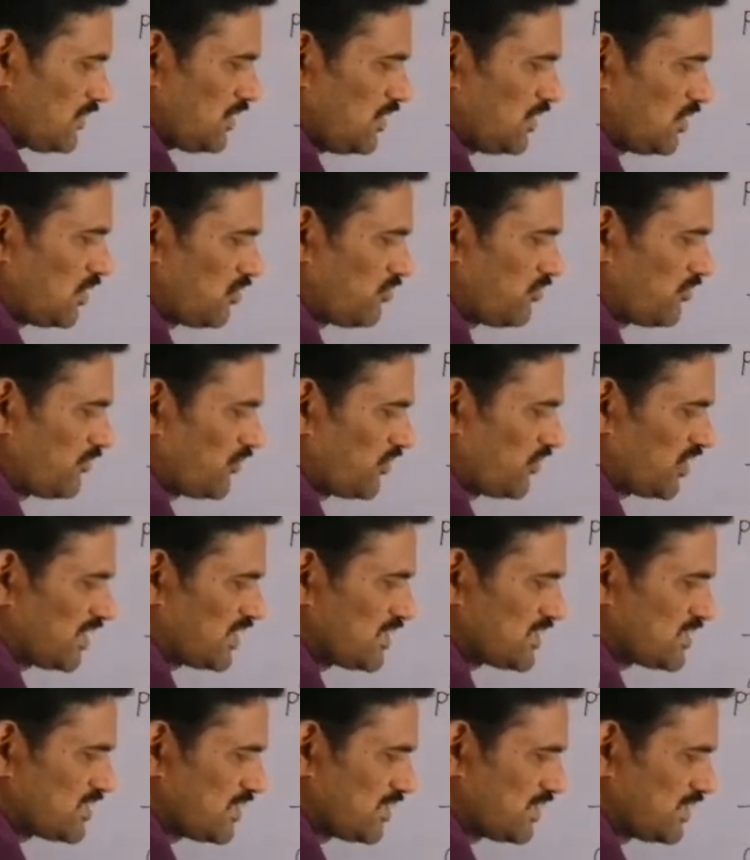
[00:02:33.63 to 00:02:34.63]
Now, if we
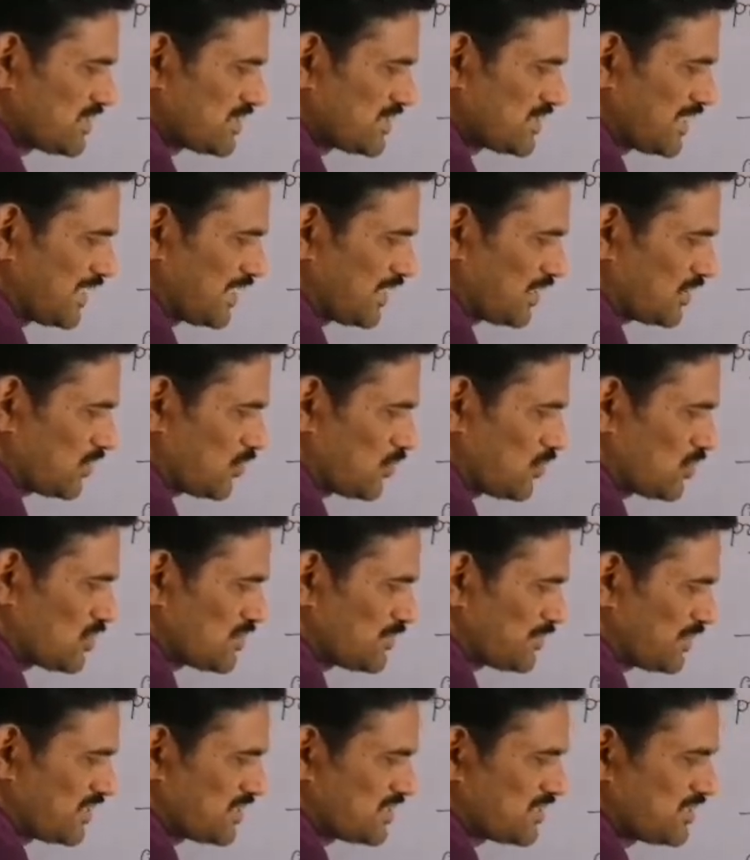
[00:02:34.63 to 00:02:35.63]
consider these electrons
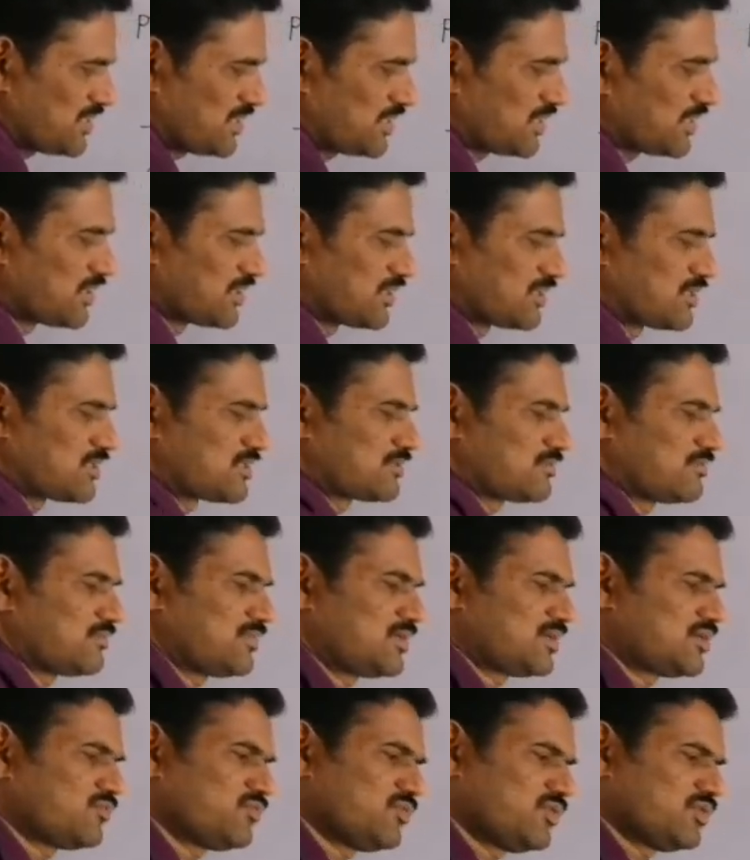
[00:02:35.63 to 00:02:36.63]
present in that,
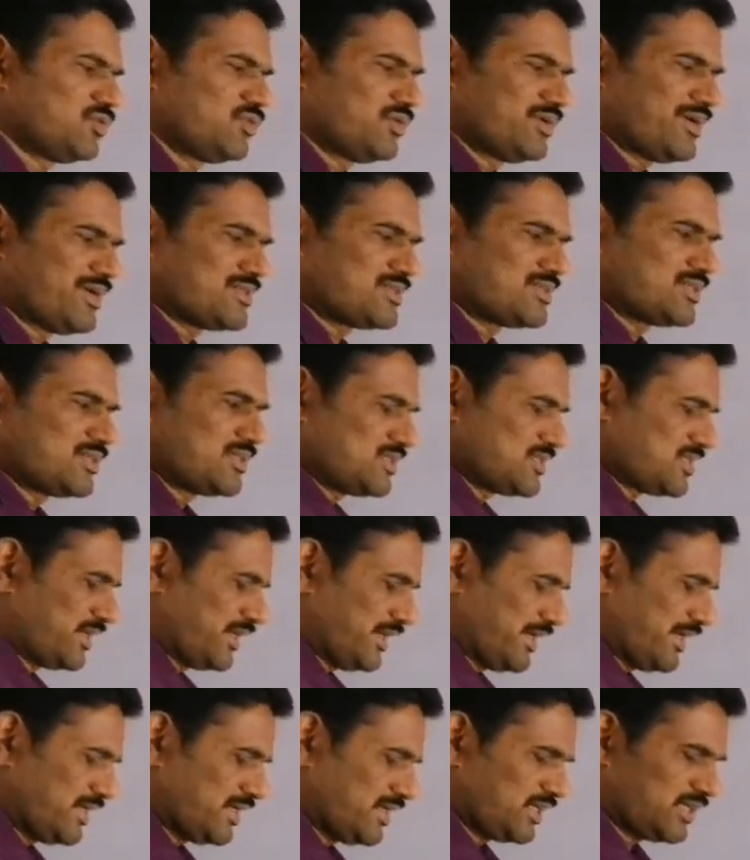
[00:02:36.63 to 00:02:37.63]
and we know as it is a
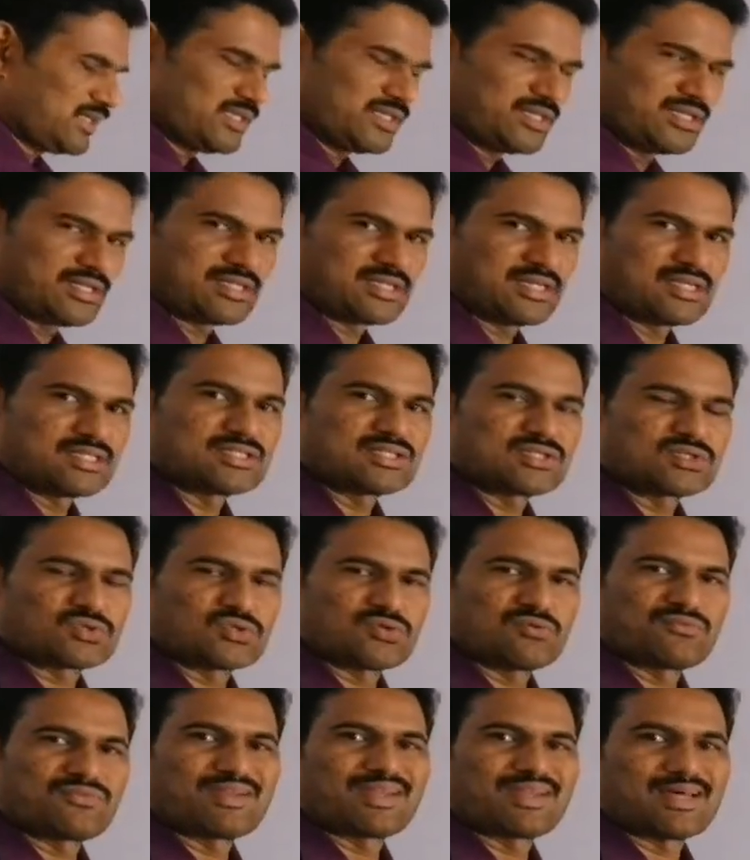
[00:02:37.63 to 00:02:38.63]
conductor, it consists
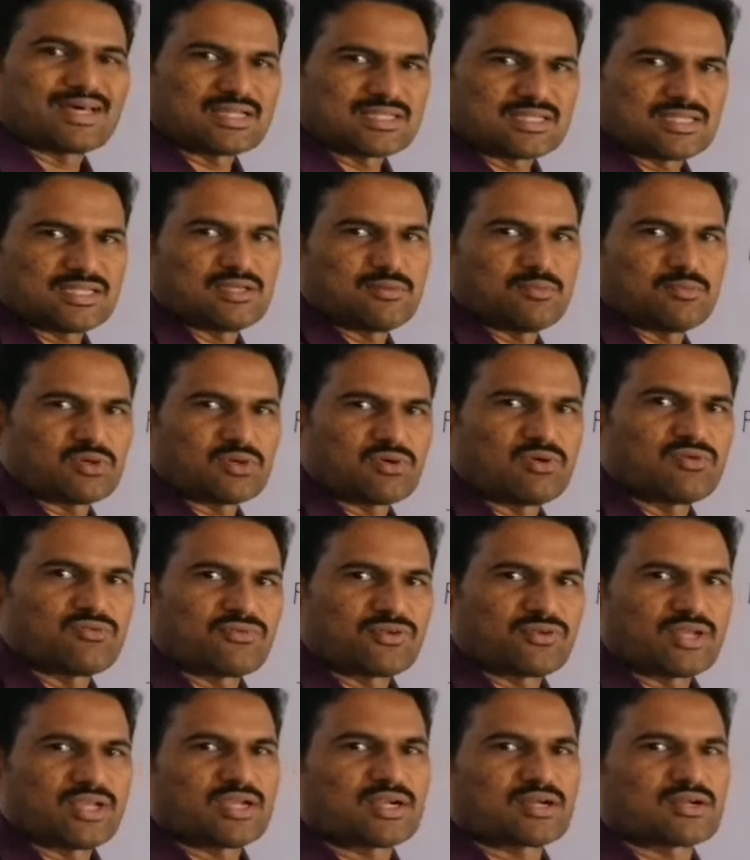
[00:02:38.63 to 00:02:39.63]
of a large number of
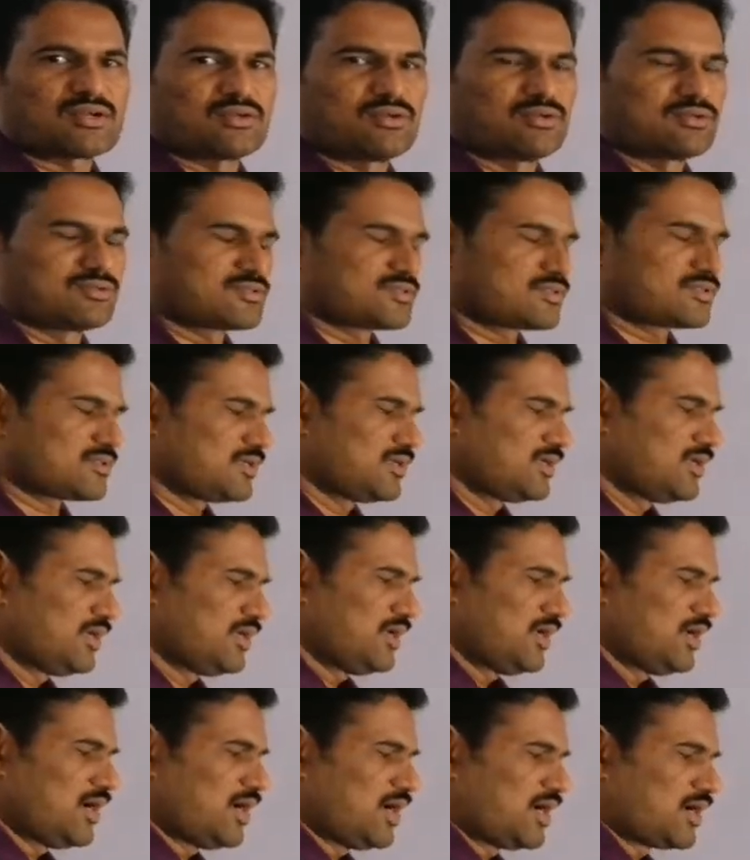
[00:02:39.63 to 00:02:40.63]
free electrons.
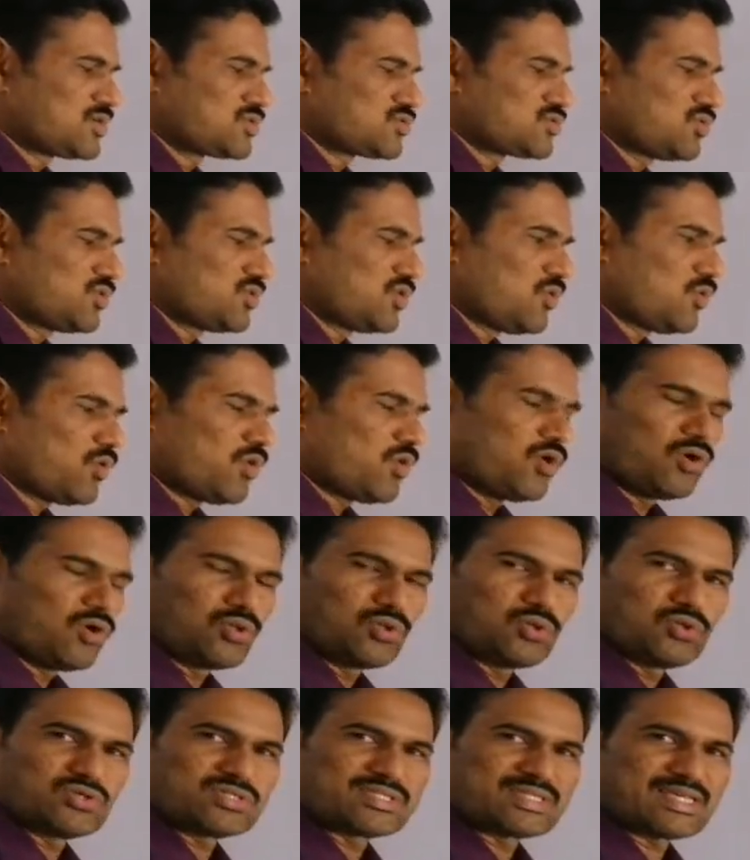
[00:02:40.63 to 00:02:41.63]
And so now all
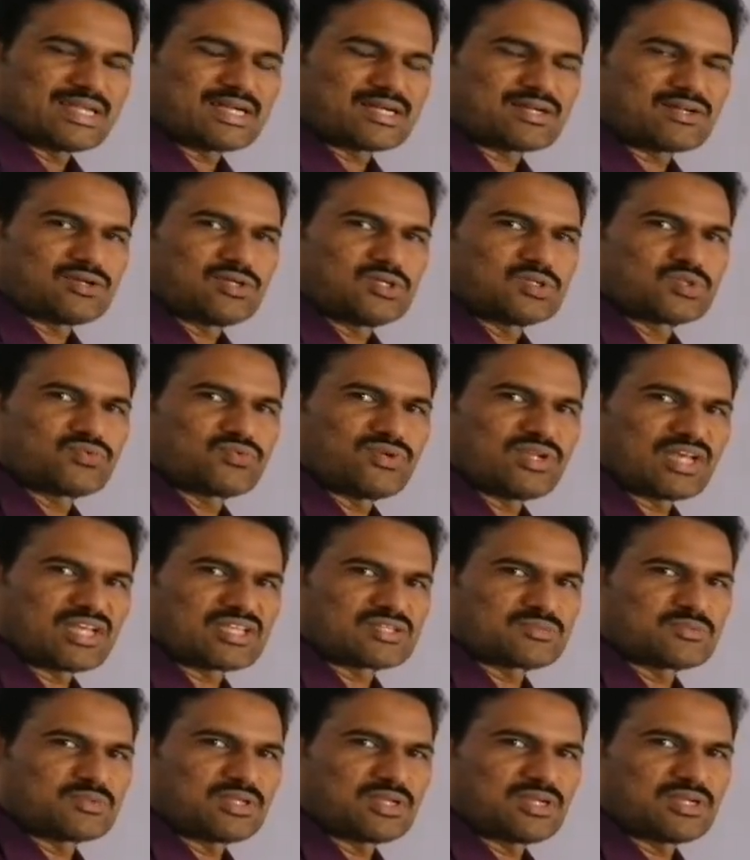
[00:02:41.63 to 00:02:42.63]
those electrons will
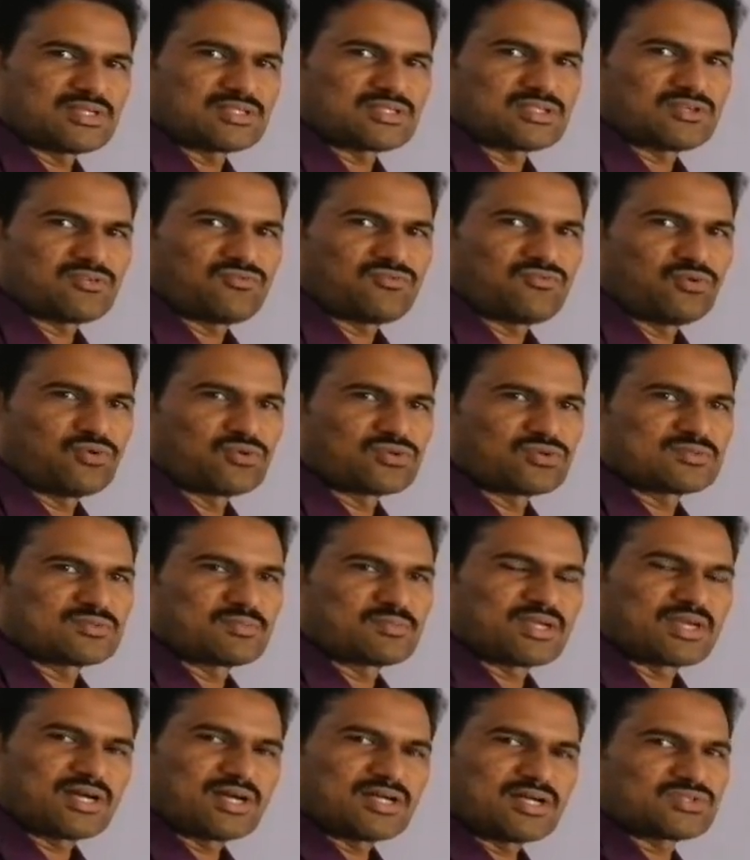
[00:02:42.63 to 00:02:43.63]
experience a force
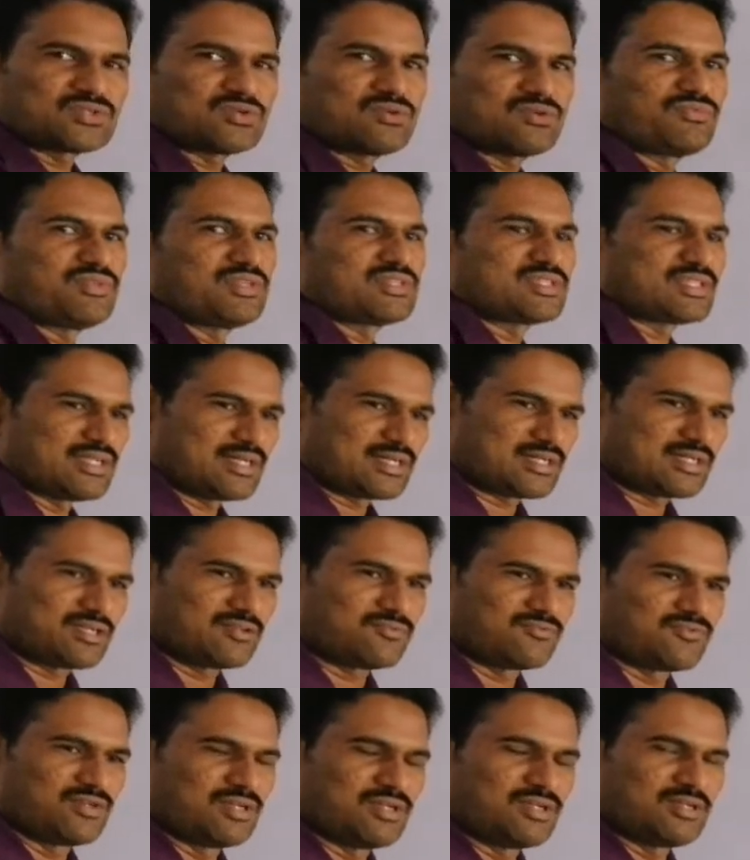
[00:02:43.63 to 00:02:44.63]
because of this electric
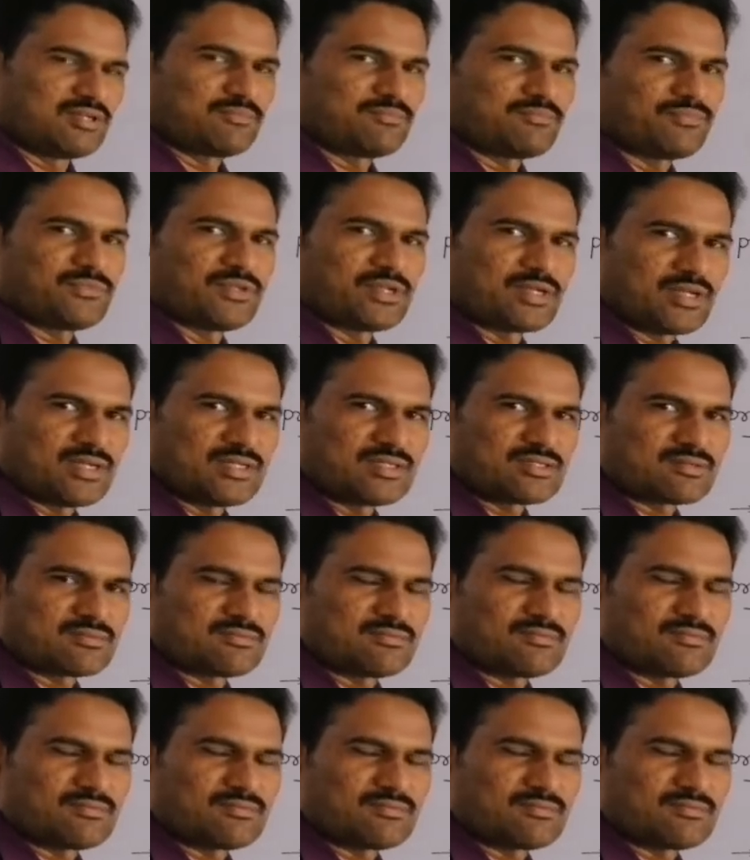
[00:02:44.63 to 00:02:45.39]
field, right?